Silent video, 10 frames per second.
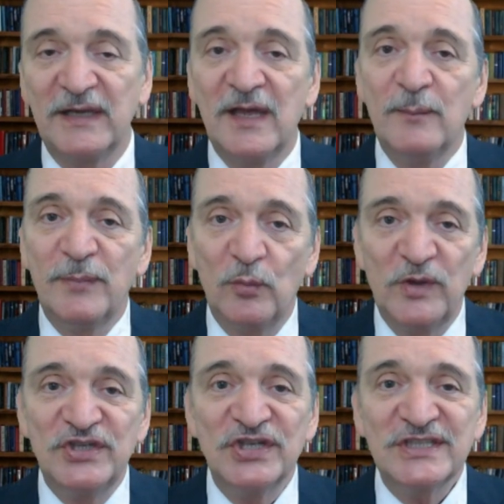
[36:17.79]
But we
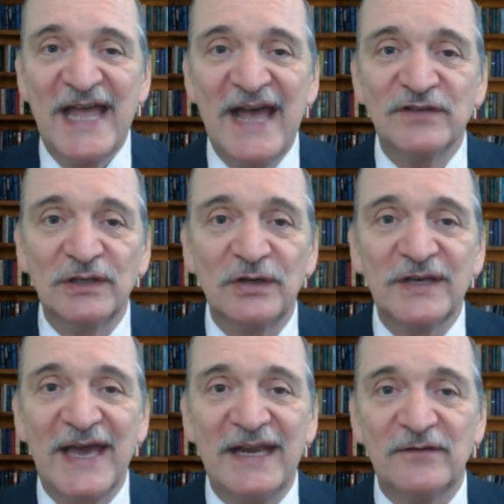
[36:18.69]
just have to look at
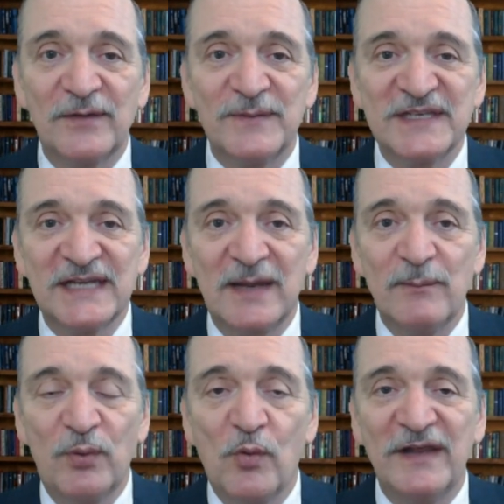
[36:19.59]
it from the
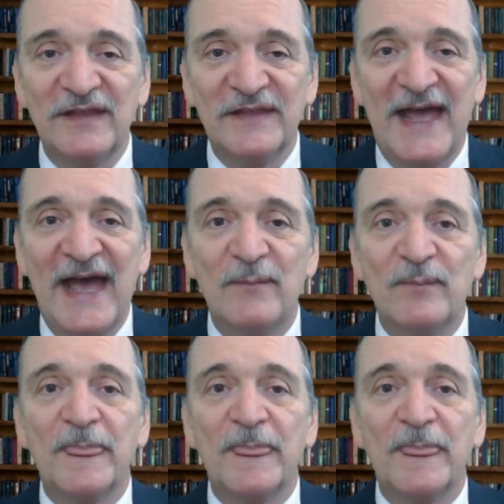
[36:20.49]
standpoint that